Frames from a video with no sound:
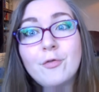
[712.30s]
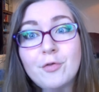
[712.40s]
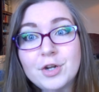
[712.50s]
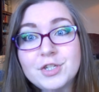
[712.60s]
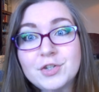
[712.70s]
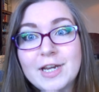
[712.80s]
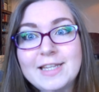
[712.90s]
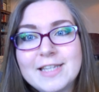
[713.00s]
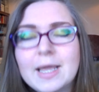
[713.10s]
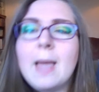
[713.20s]

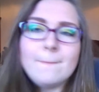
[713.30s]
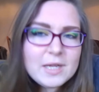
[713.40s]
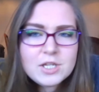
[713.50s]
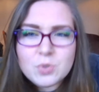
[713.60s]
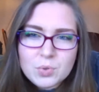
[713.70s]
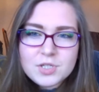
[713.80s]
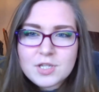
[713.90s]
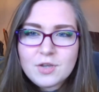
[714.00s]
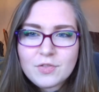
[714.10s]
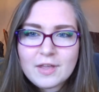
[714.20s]
frustrating, because
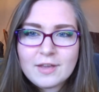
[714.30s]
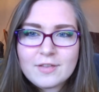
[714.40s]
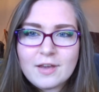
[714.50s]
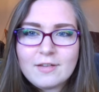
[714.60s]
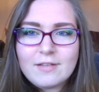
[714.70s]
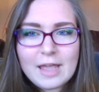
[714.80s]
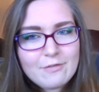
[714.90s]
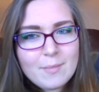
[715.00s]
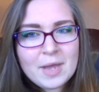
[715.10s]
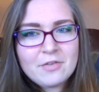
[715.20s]
also you think that
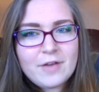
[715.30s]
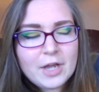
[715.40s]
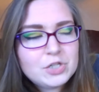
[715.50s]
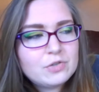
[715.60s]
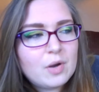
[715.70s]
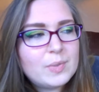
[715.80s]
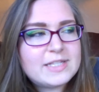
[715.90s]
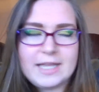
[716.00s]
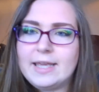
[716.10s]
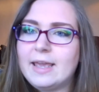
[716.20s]
if a manufacturer
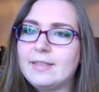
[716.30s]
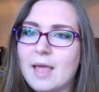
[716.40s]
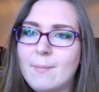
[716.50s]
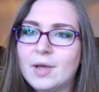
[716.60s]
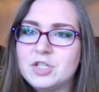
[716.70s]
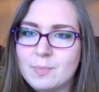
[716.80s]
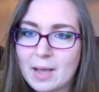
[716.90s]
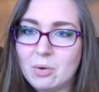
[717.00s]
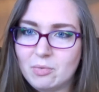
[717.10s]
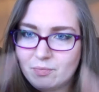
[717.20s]
was thinking that much
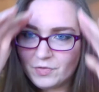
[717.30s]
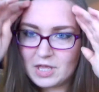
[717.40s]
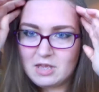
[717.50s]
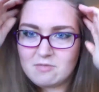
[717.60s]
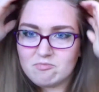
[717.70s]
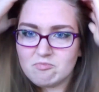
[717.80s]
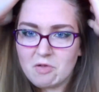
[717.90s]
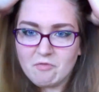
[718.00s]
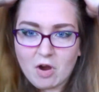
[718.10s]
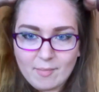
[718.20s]
about the
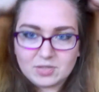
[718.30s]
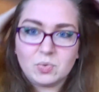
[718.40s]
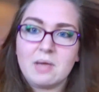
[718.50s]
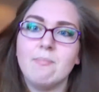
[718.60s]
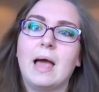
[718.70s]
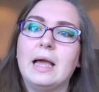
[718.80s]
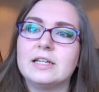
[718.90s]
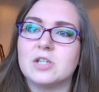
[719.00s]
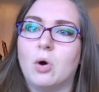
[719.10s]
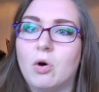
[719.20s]
environmental
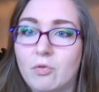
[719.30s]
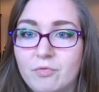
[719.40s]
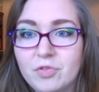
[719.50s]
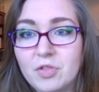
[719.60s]
impact of